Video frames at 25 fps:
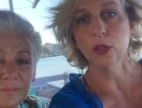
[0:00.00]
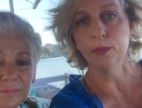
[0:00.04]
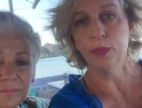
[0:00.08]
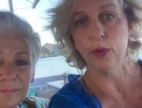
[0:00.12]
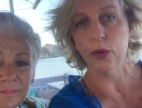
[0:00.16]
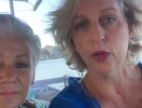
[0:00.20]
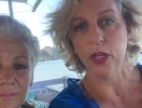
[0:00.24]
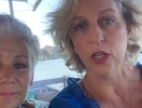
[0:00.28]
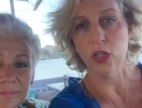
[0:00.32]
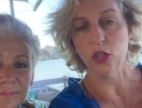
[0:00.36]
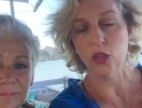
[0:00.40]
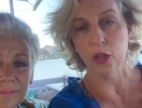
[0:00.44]
your
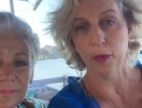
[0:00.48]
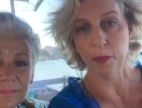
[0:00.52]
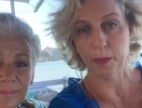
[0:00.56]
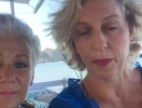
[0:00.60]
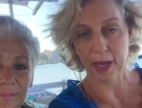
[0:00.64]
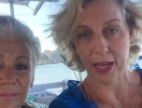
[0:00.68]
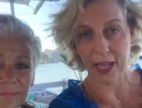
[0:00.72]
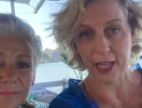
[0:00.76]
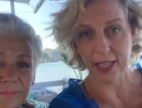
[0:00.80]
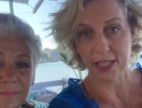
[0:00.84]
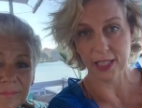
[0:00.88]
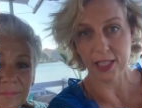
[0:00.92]
book into a
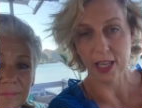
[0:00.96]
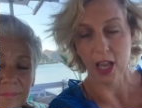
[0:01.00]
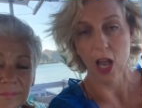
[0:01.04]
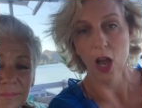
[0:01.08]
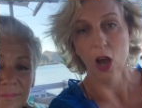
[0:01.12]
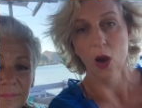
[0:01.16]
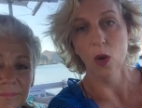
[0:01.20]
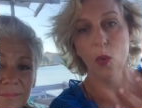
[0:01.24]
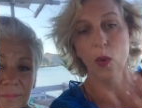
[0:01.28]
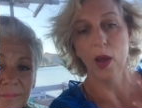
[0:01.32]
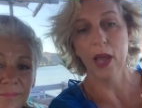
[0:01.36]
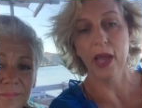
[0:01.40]
place
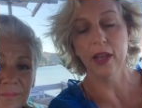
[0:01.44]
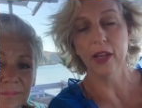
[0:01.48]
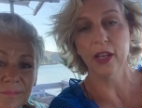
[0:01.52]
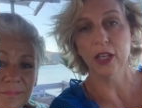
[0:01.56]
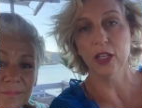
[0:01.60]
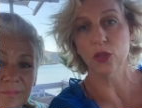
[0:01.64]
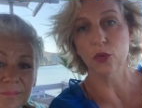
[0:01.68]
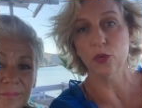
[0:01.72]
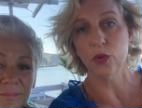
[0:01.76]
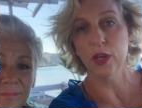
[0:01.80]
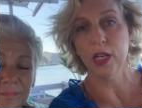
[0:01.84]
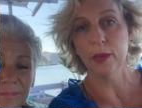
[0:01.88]
where it
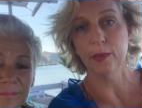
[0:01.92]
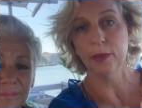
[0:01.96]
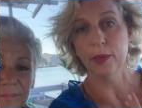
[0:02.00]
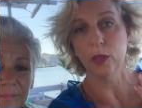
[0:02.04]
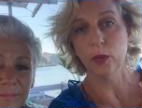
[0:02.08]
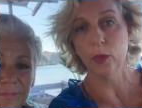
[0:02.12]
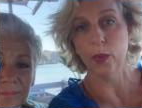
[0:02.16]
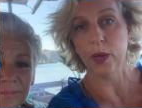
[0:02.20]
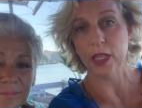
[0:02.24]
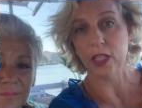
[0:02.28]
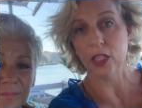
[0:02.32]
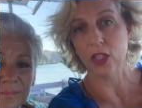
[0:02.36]
is
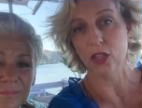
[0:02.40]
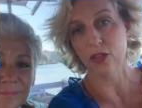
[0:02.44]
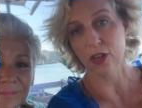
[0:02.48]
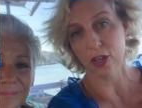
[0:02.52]
readable, where it's